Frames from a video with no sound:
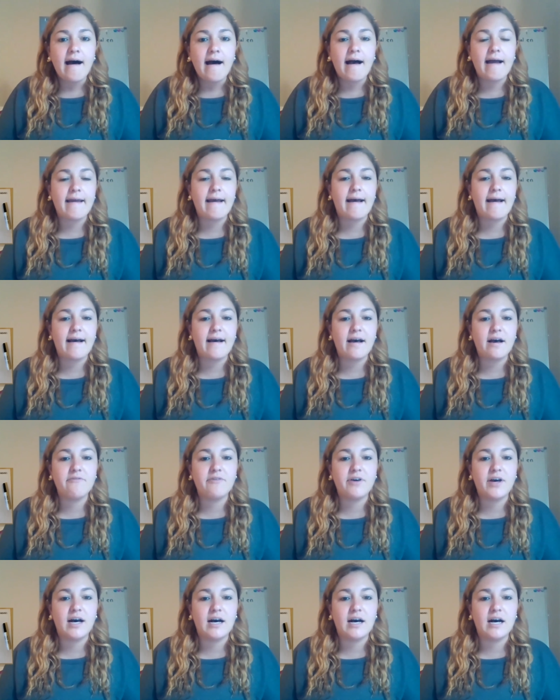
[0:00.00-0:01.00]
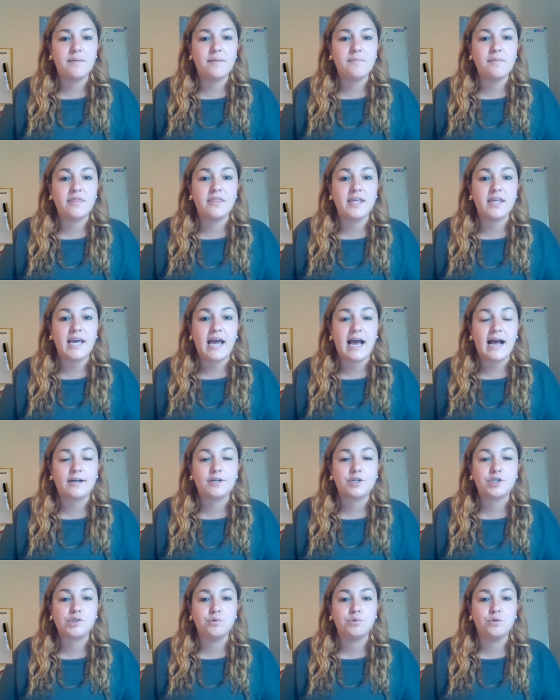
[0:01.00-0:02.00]
I have the
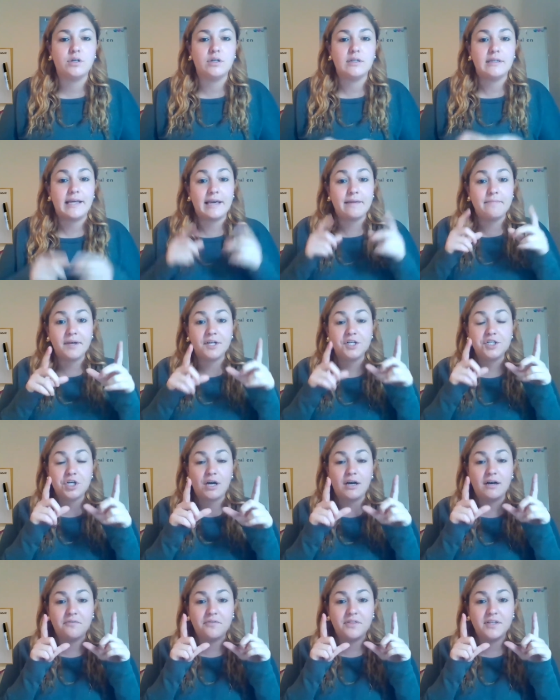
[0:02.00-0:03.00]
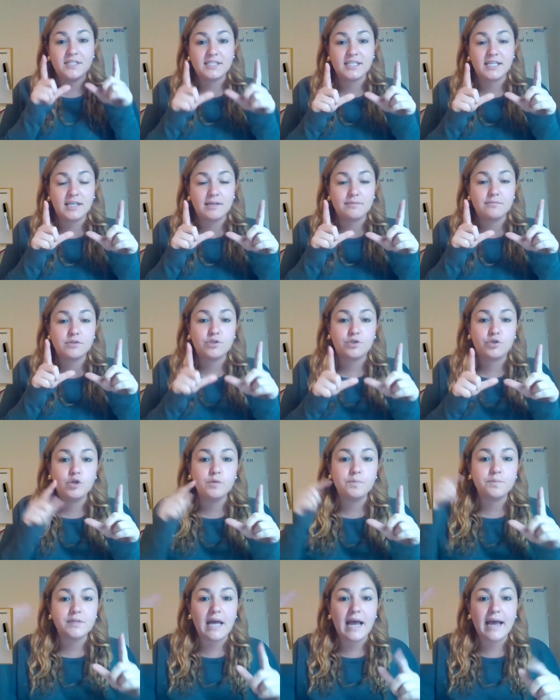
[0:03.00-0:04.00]
actual image of the Teams
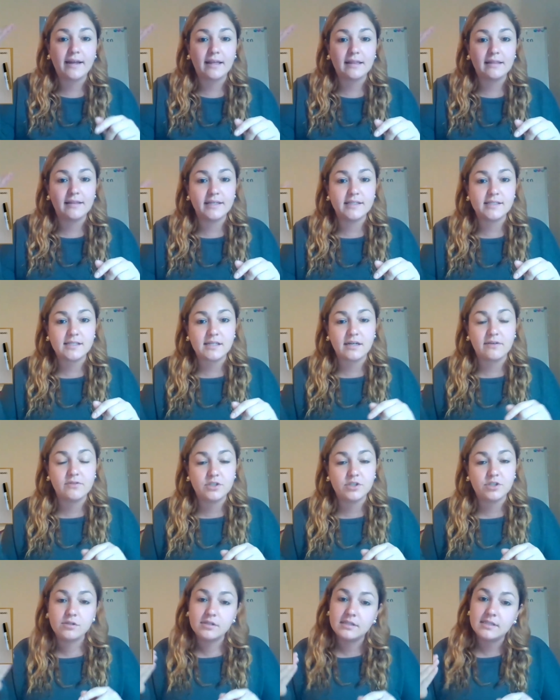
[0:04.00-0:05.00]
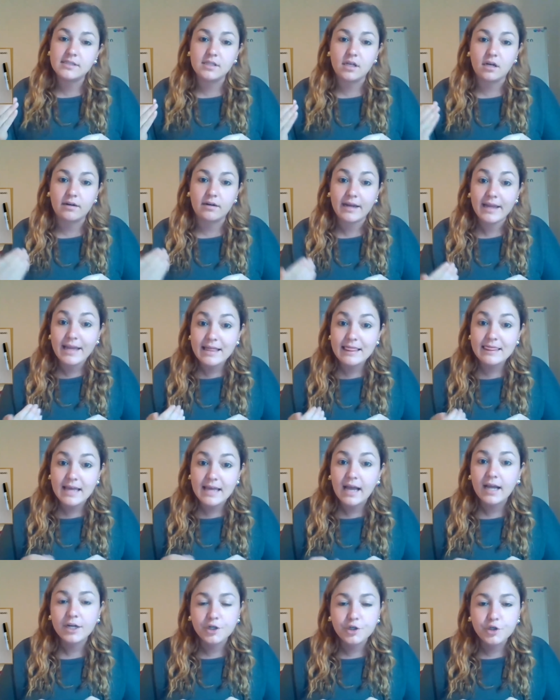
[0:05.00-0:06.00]
groups and a list of the students that are in
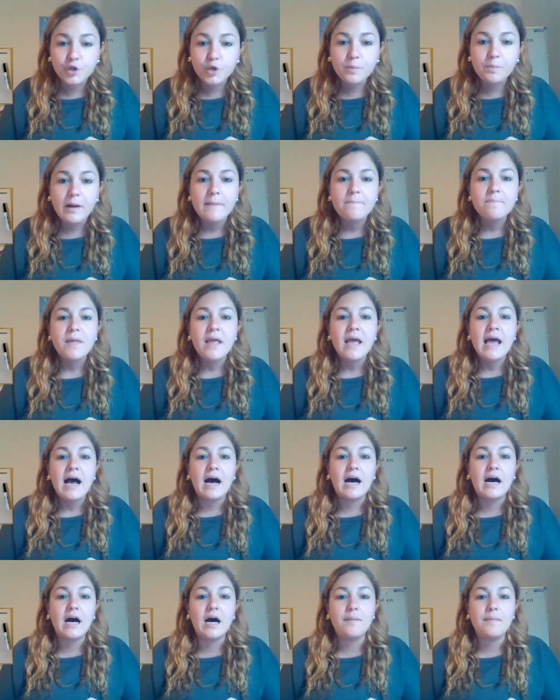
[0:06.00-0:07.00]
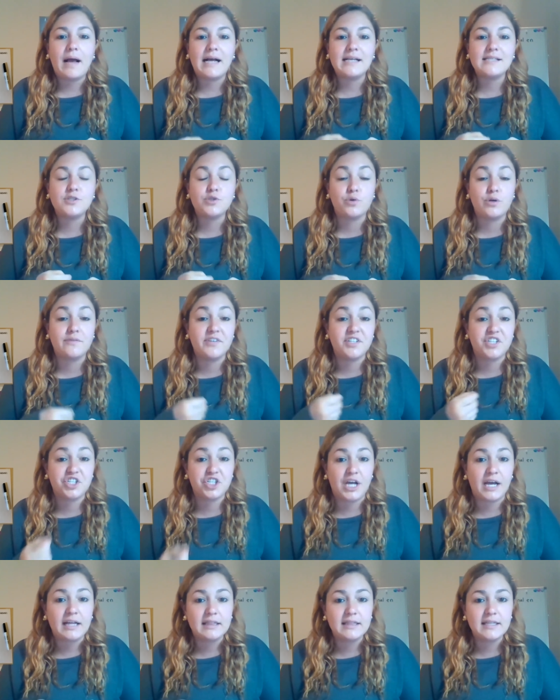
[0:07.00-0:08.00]
that group as sort of a
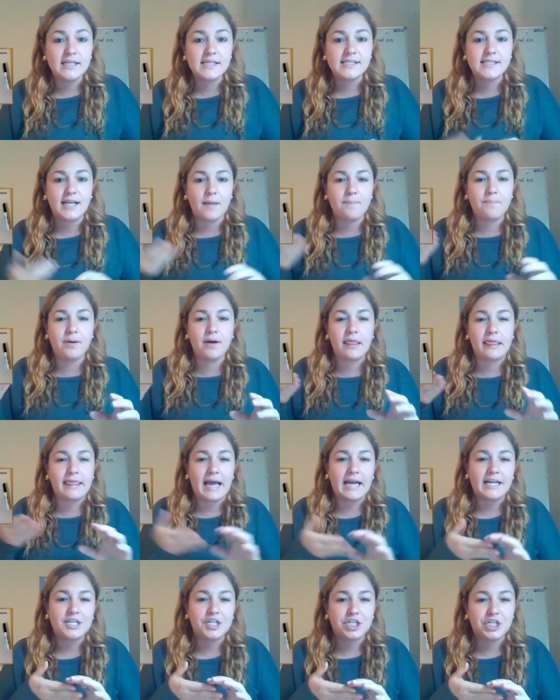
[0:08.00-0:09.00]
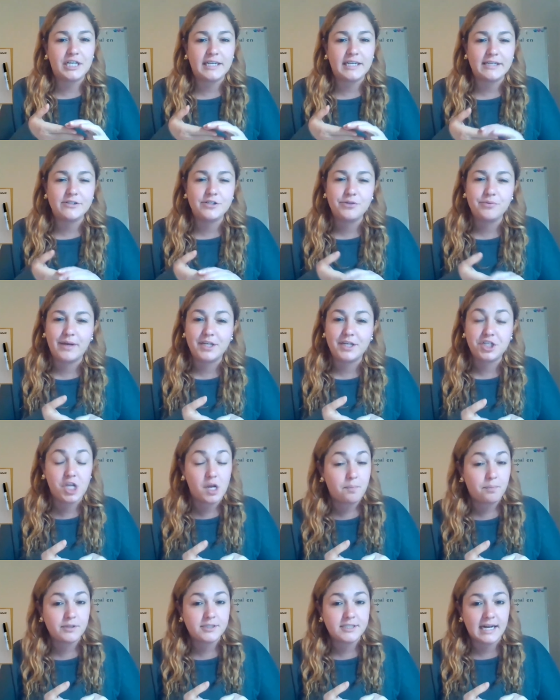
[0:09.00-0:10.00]
checklist, and I put that sheet into a
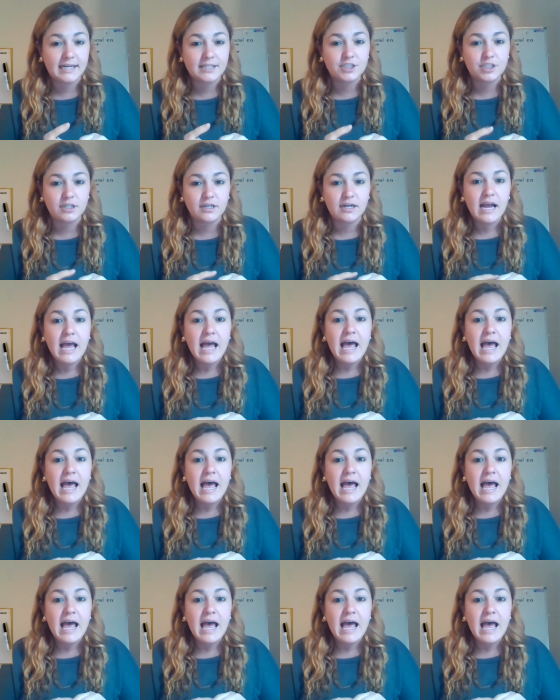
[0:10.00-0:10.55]
sheet protector.